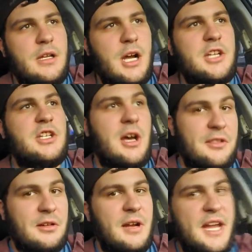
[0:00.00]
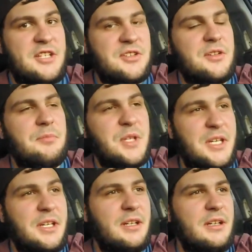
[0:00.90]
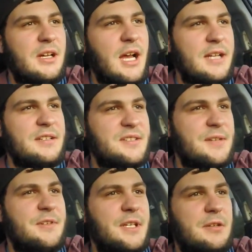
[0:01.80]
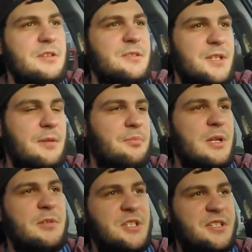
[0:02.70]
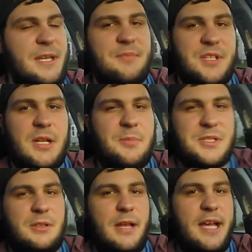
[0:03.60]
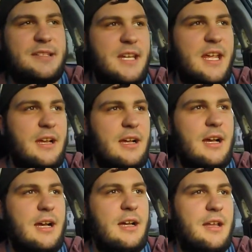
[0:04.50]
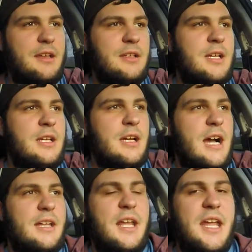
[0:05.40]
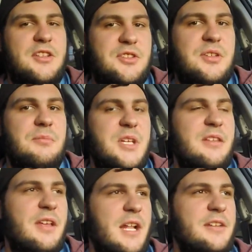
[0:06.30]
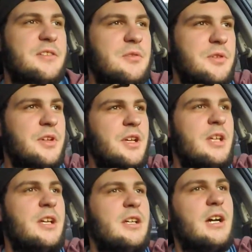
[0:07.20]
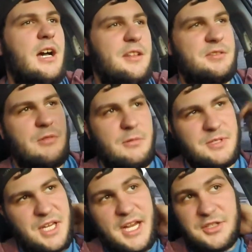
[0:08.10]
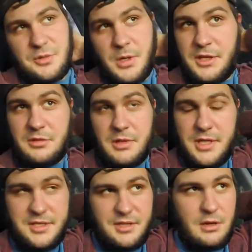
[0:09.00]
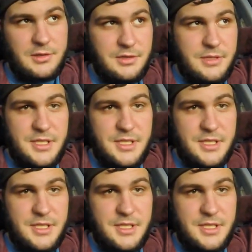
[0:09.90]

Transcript: another H2B Honda Civic. It was uh, pretty much the same setup as the last Honda H2B that I tuned. this one was a H23 Skunk 2